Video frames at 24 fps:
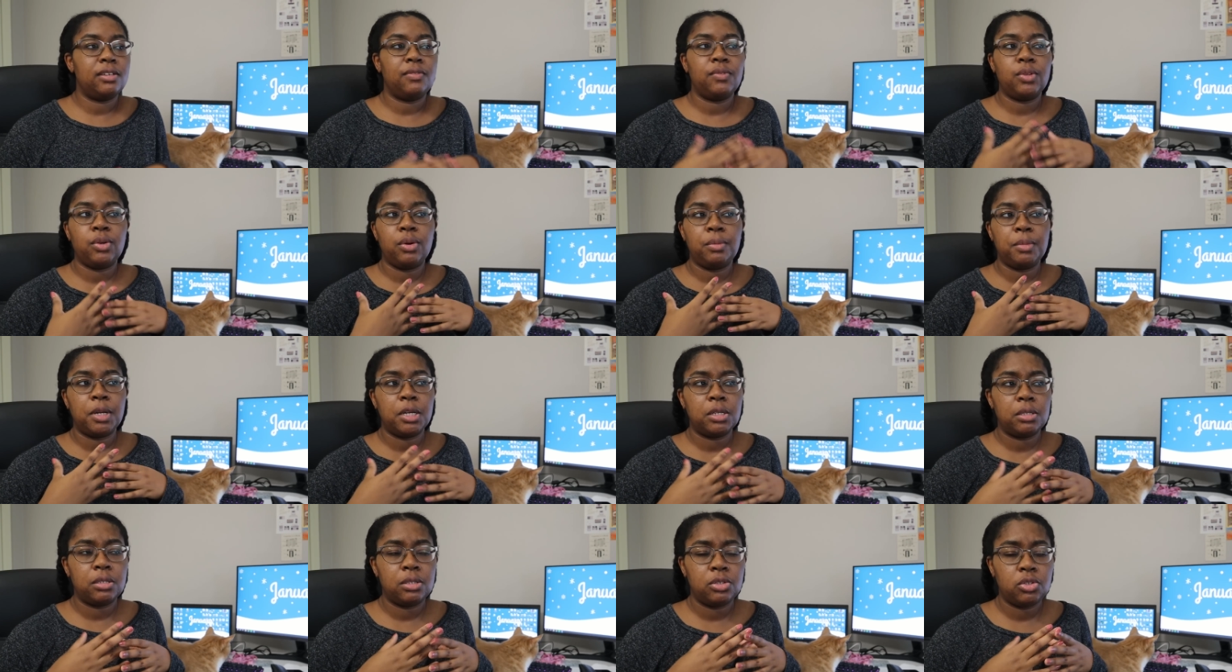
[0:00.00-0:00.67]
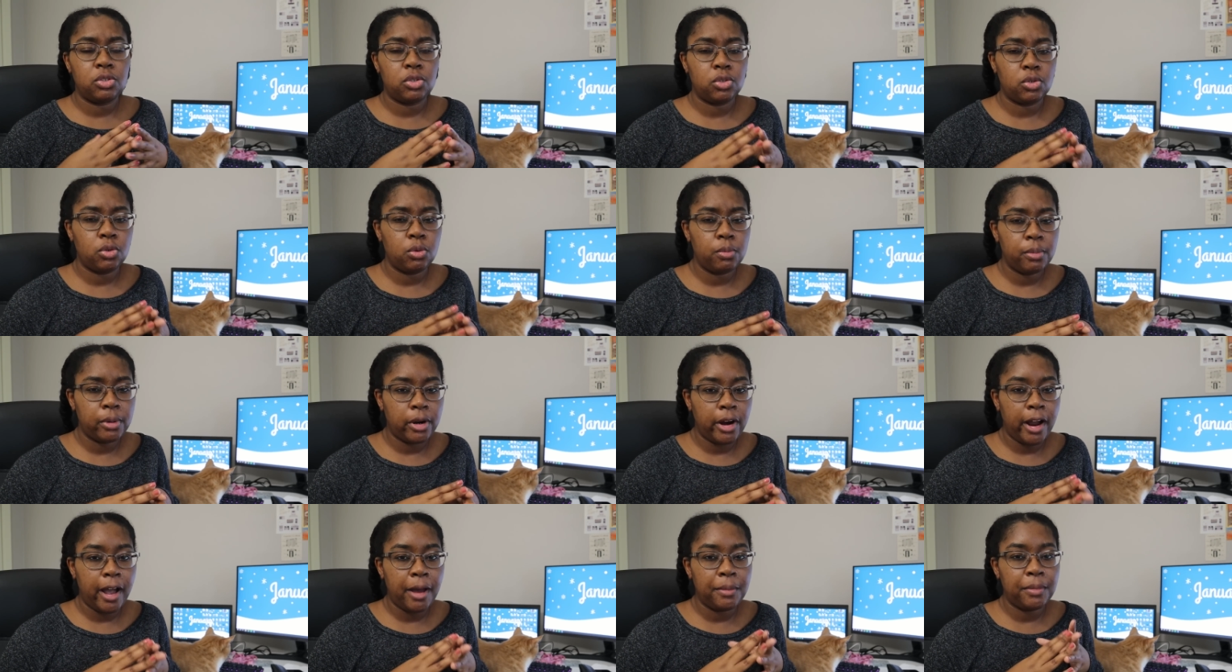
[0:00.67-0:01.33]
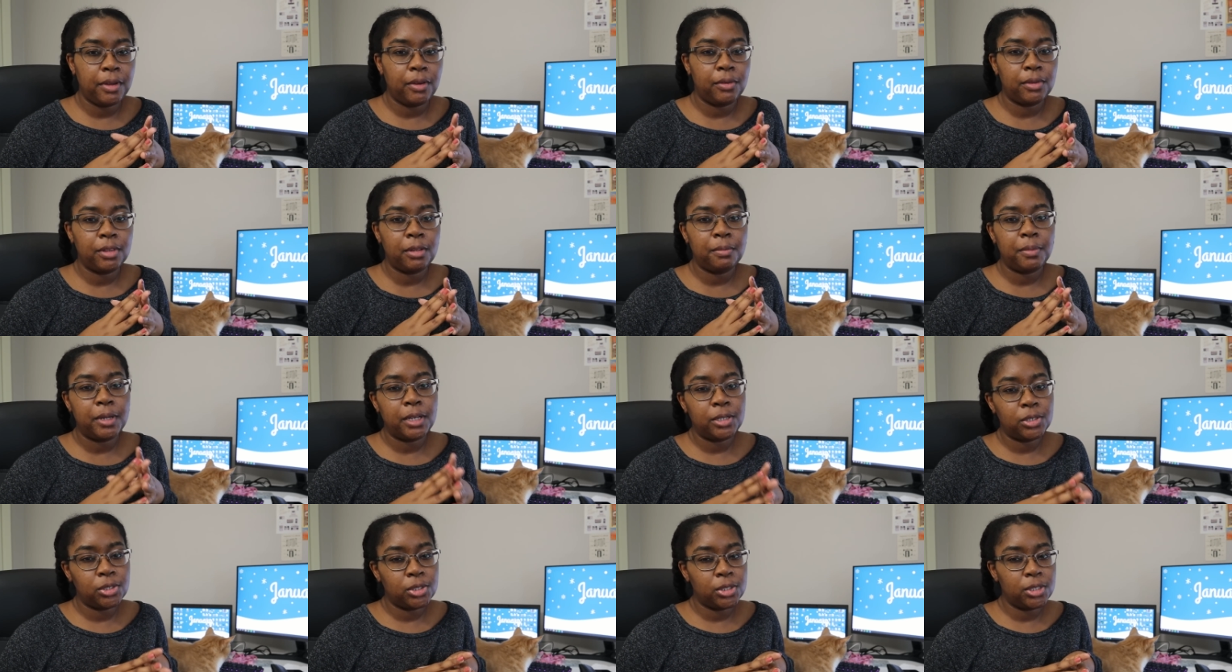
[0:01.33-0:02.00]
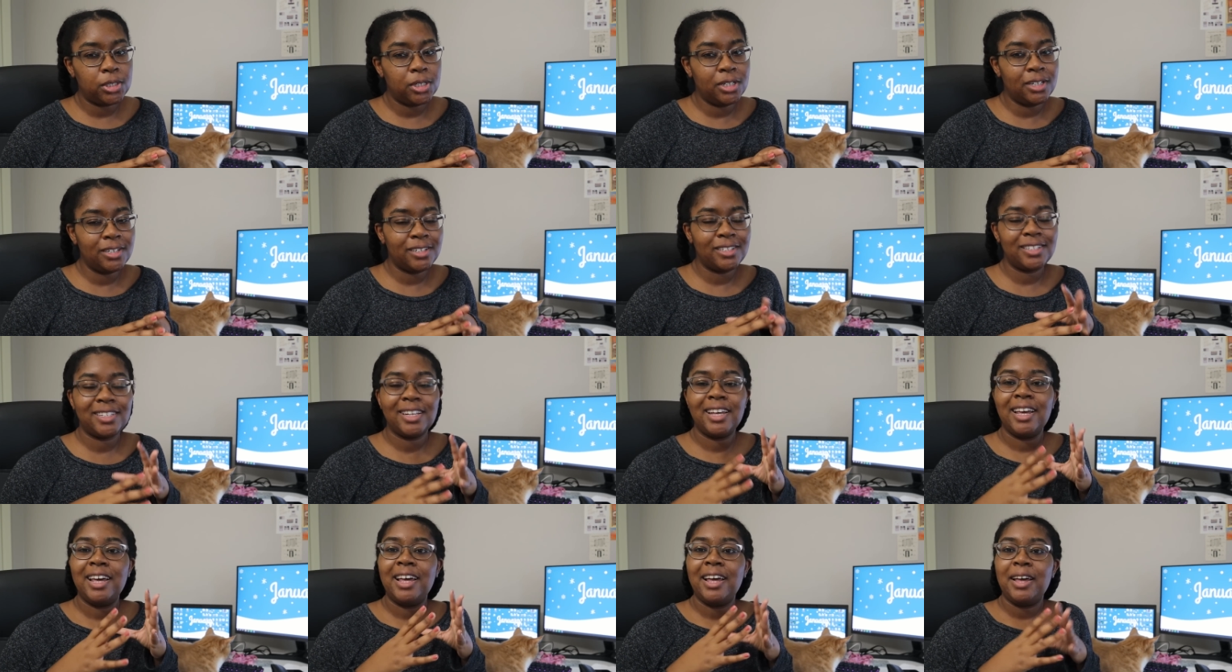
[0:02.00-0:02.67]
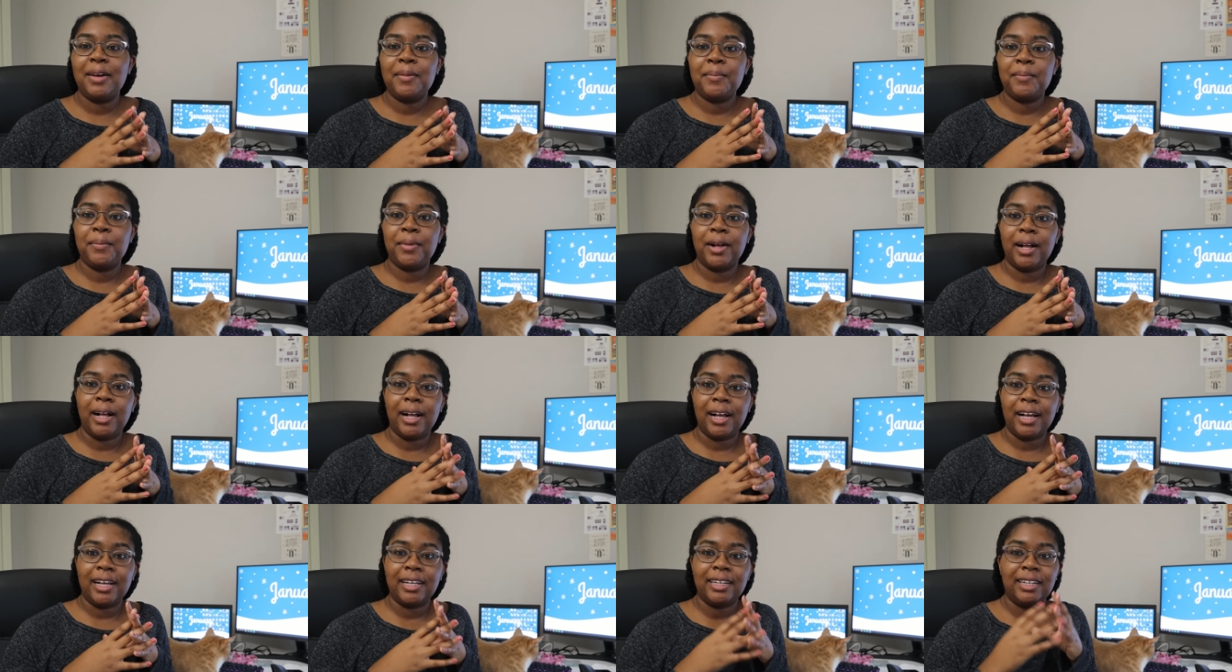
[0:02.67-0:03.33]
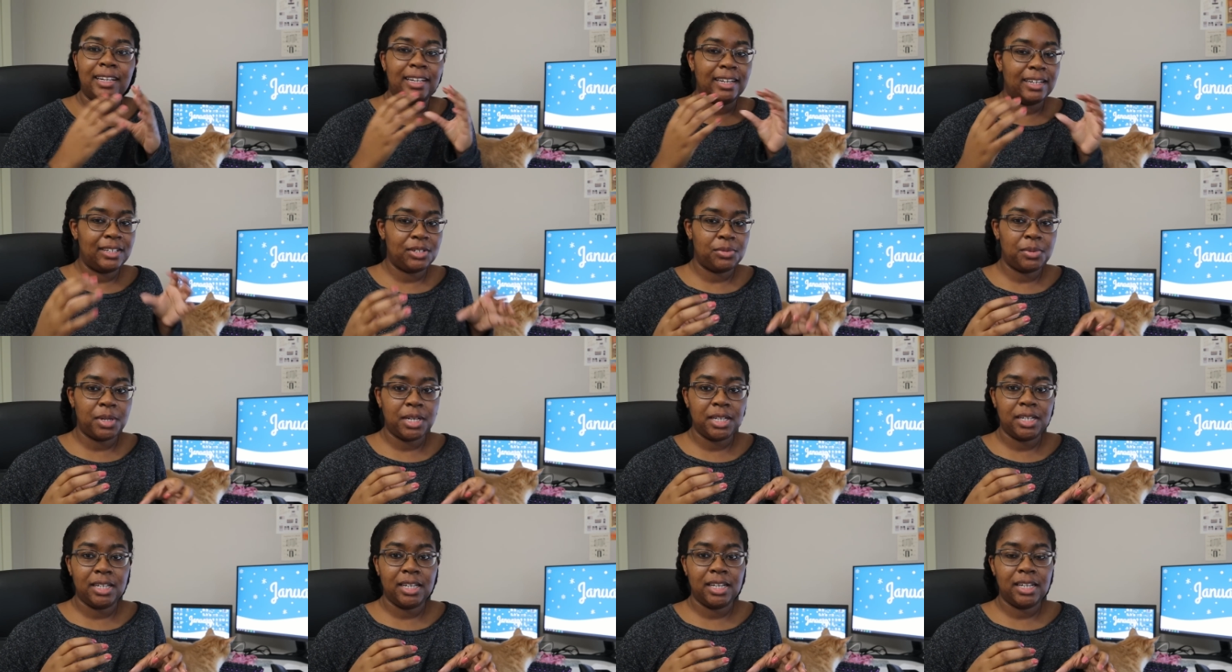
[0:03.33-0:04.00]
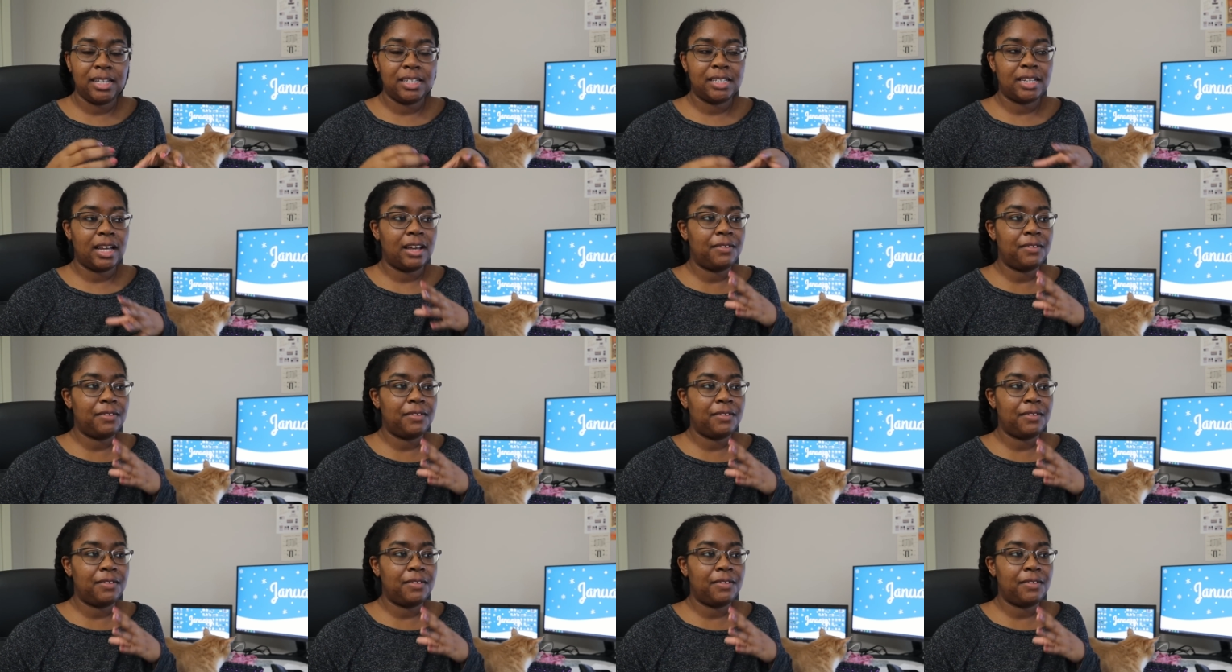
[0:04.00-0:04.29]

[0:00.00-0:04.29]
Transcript: even though I'm not super happy with the pictures, but it is what it is.